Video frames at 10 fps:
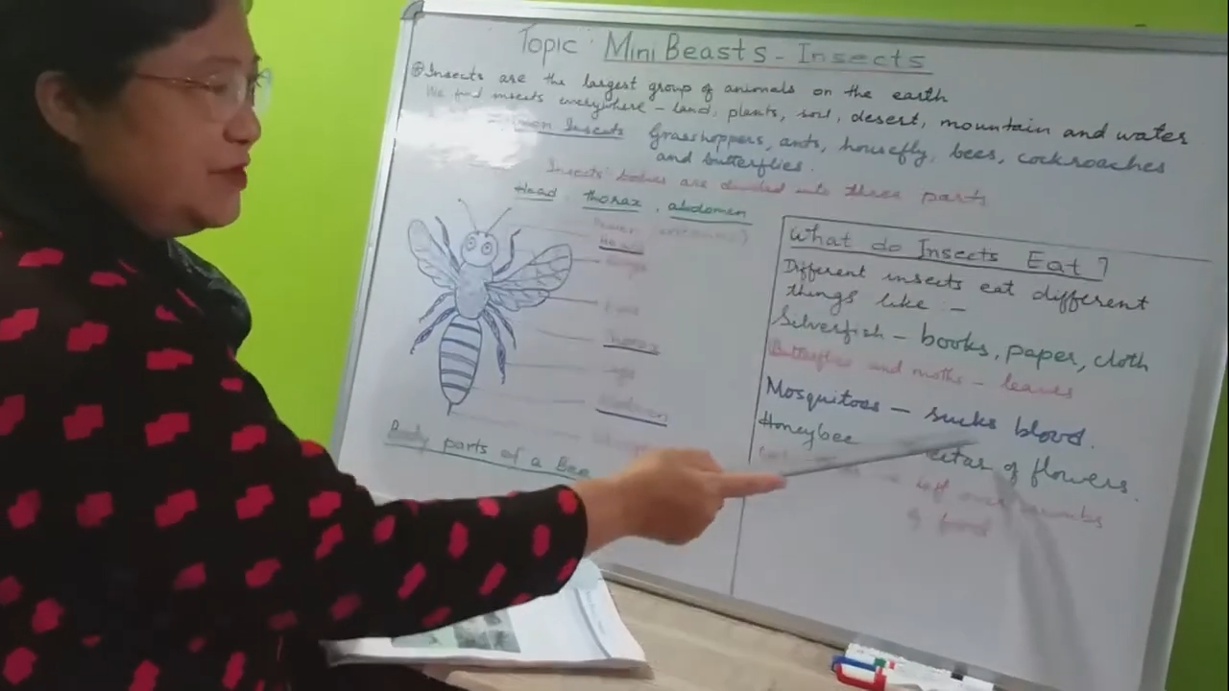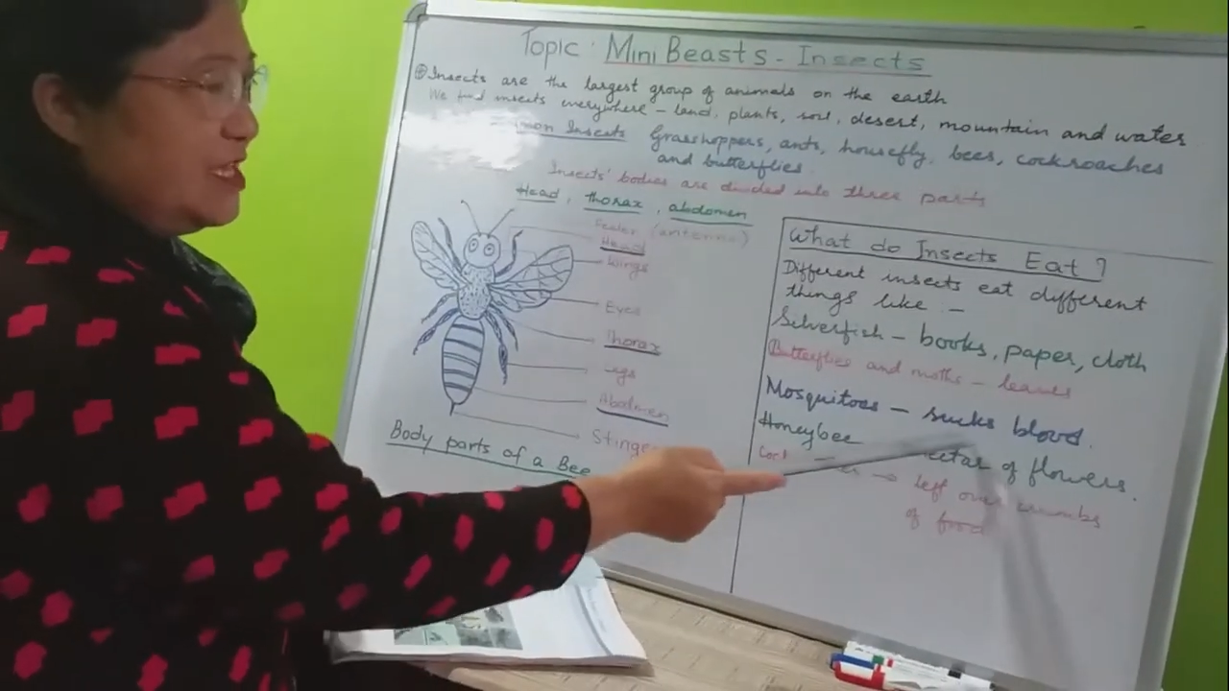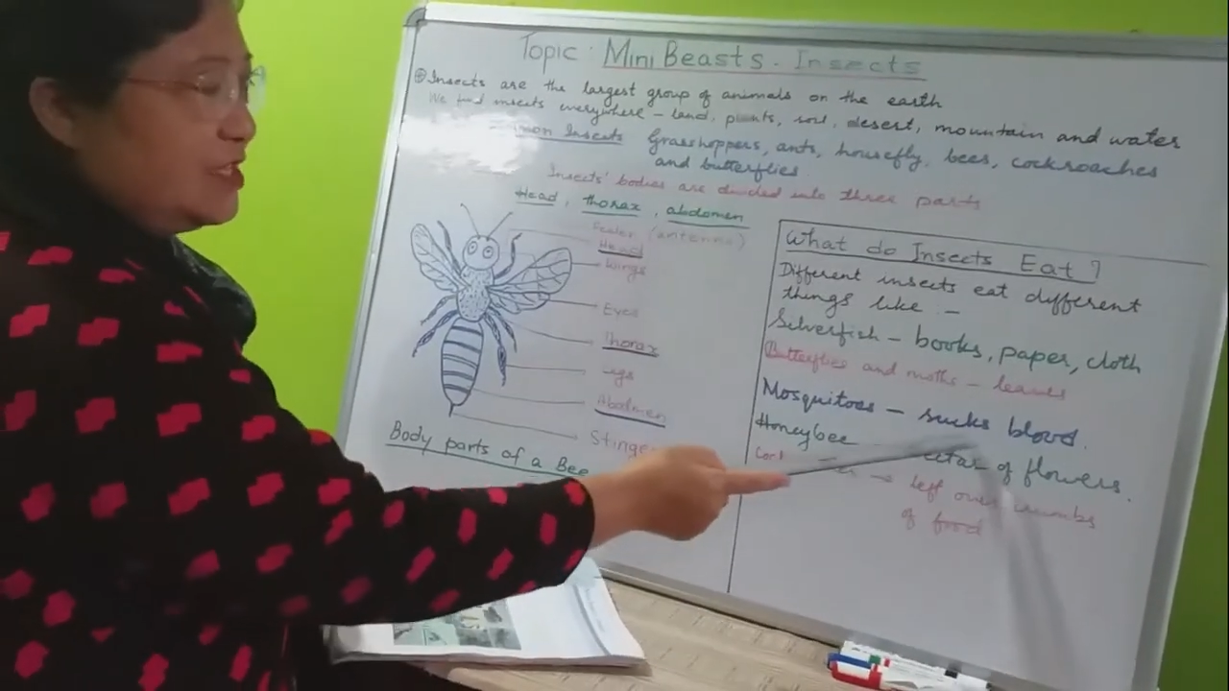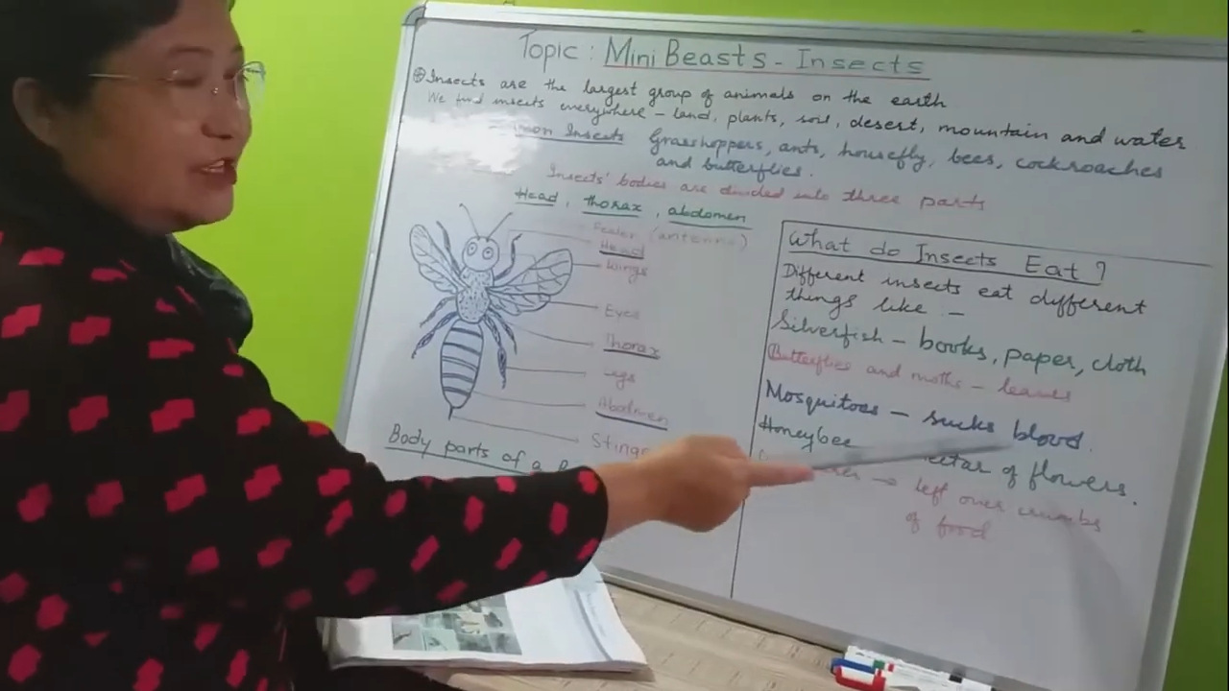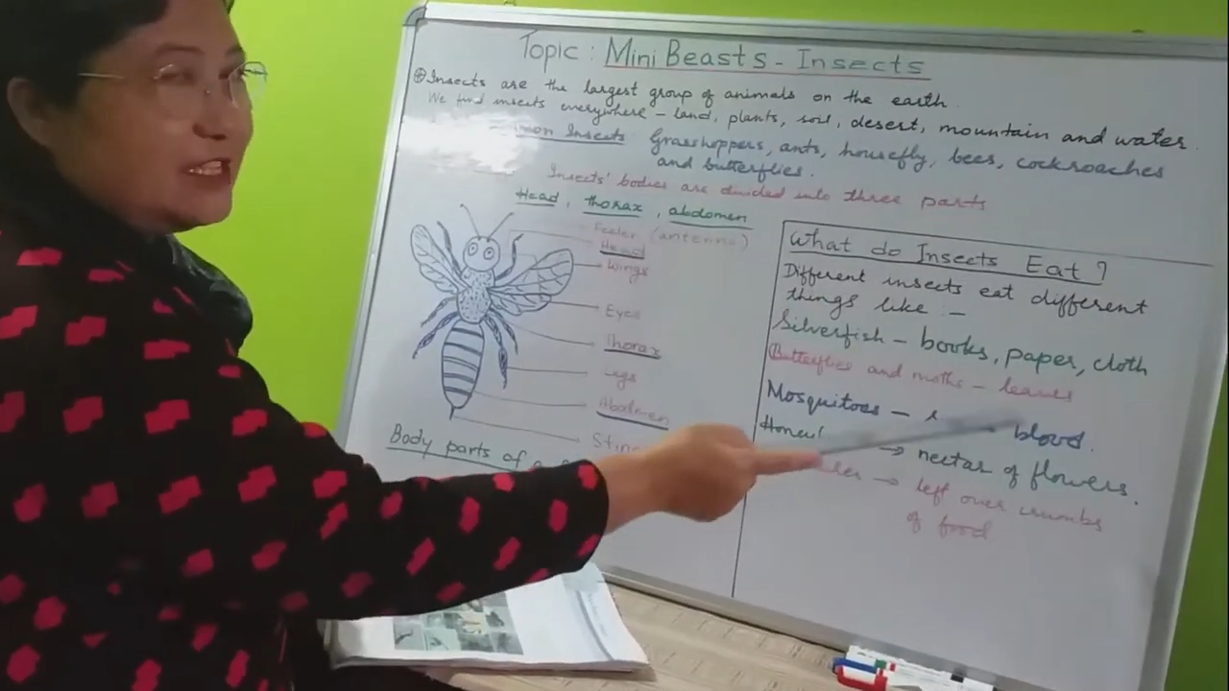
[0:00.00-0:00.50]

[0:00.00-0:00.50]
suck